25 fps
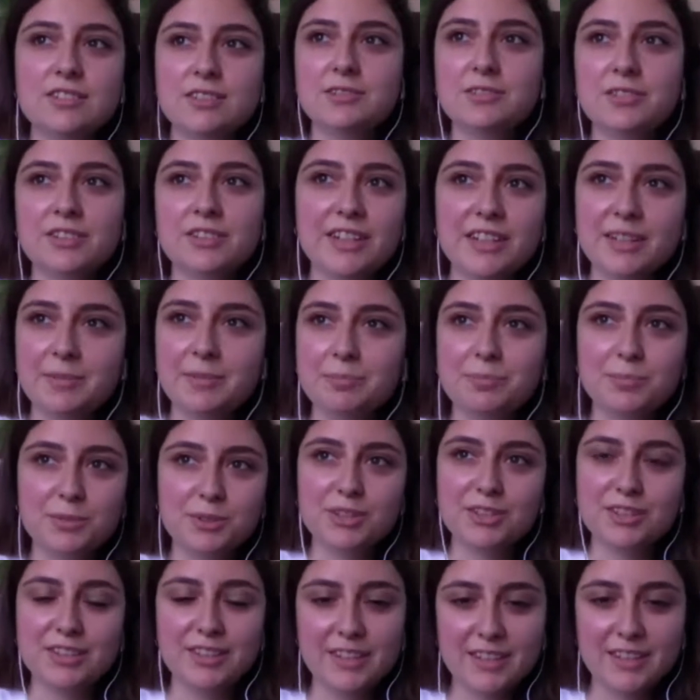very
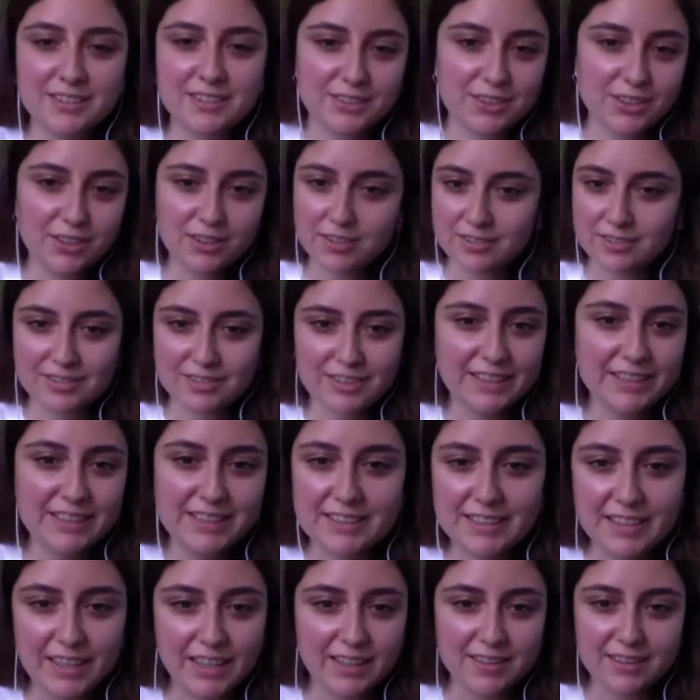important, as you already
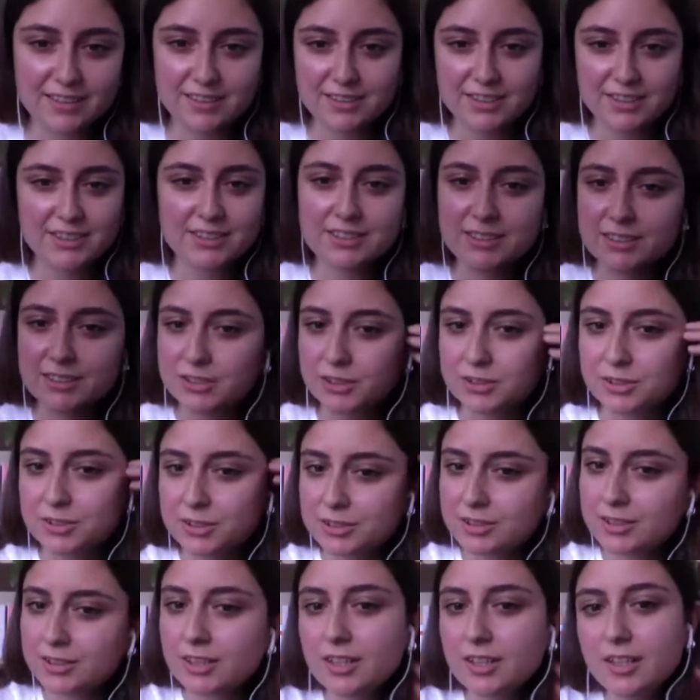said, just
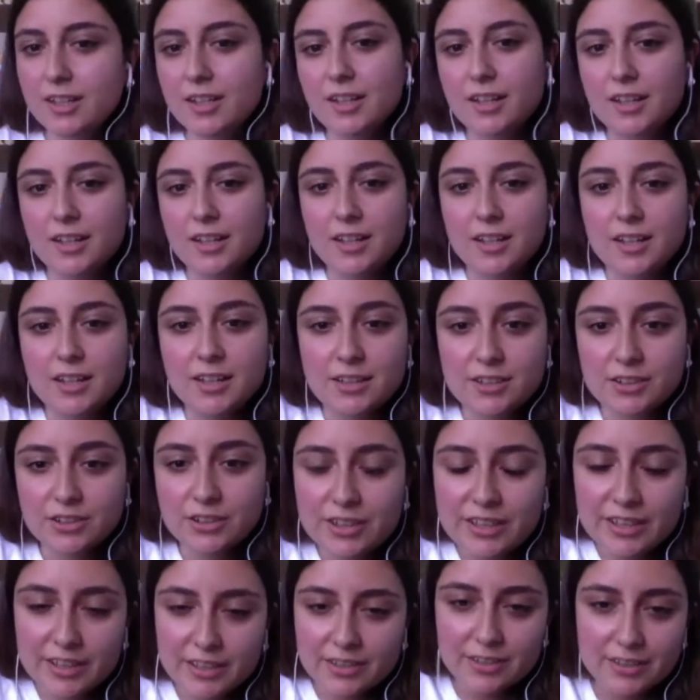to
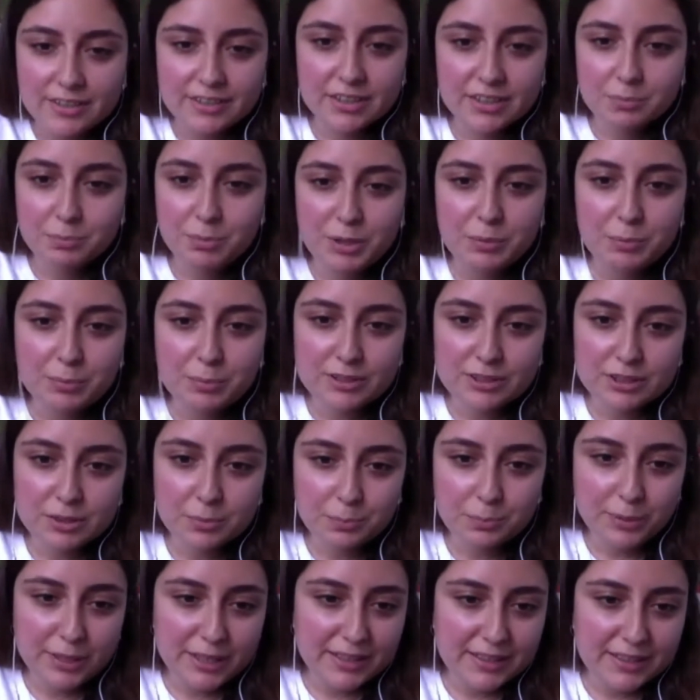hear other people's
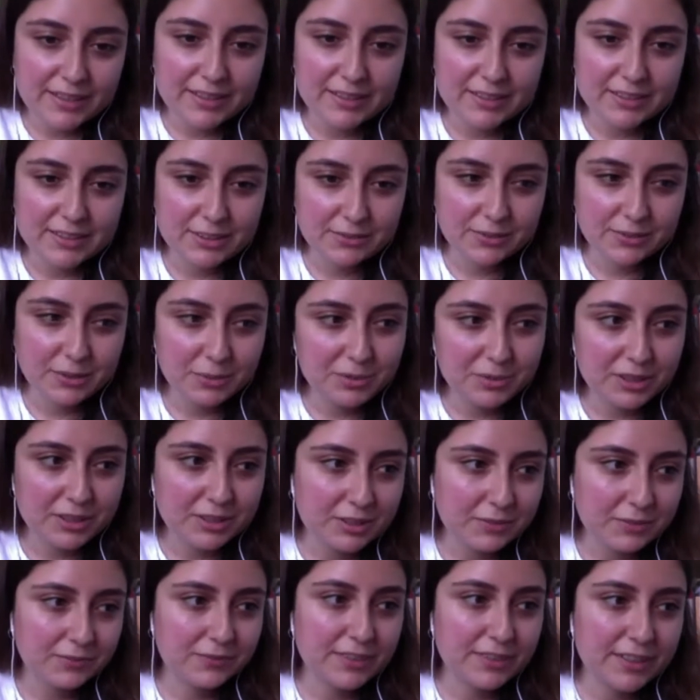opinions from
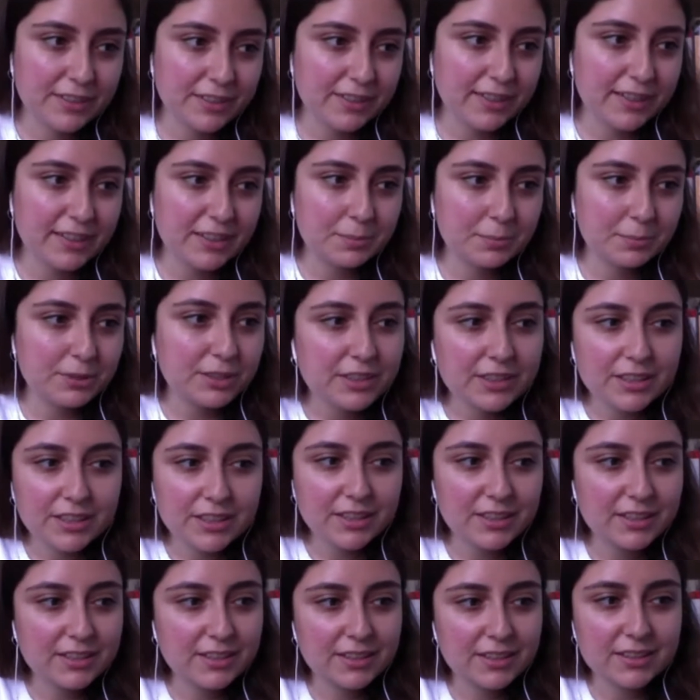different
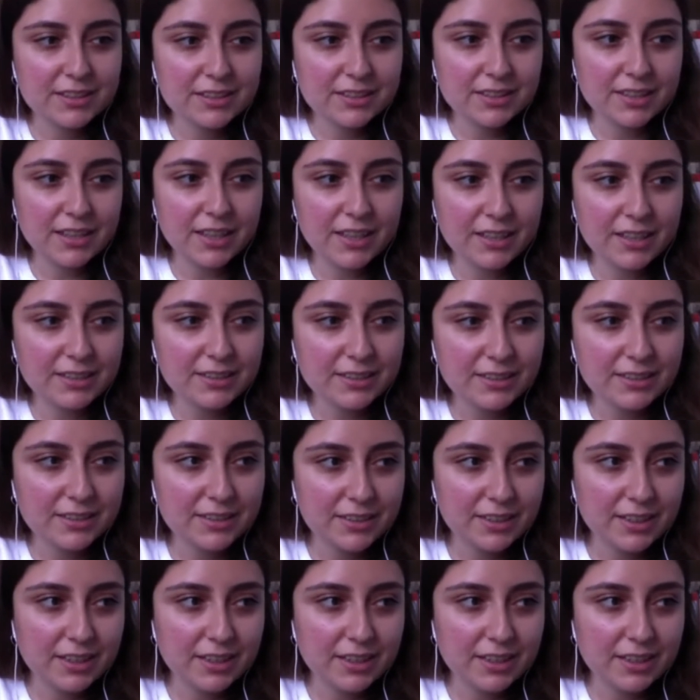expertises, and